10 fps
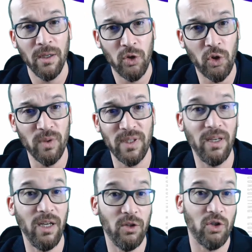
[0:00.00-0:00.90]
Choose a
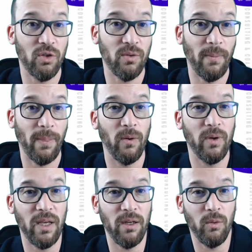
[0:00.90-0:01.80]
niche,
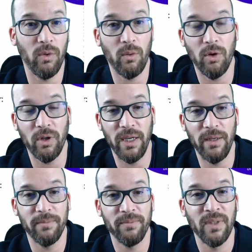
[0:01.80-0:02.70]
okay, that you want to work
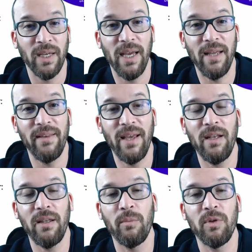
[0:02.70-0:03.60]
in. And
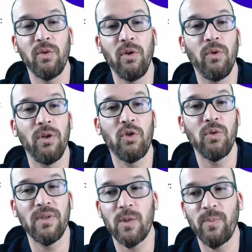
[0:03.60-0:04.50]
then number 2, you want to
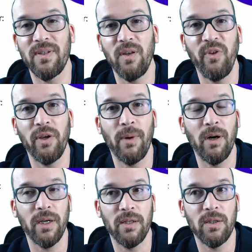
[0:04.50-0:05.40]
choose a specific
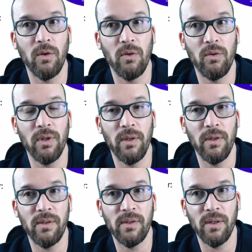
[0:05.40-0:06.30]
market, so
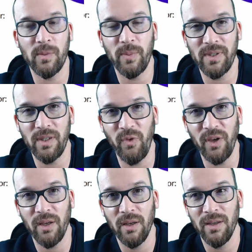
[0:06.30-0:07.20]
a
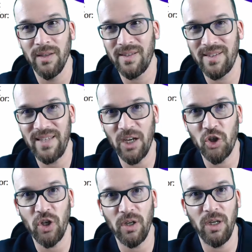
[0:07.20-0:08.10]
specific
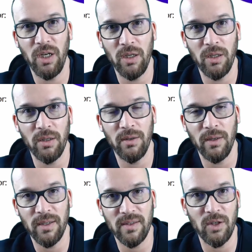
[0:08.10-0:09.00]
section in
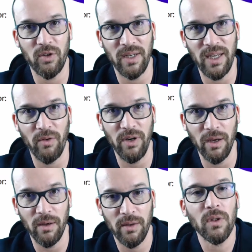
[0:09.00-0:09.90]
a certain
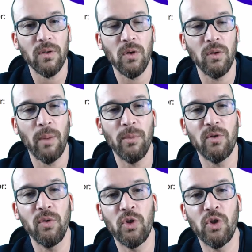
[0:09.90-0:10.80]
area. So number
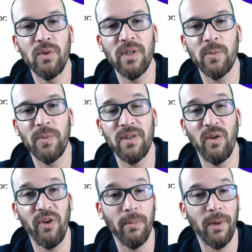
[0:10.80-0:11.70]
2, choose a
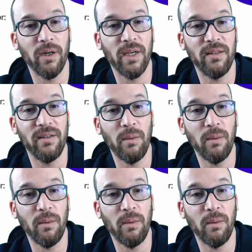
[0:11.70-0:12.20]
specific market.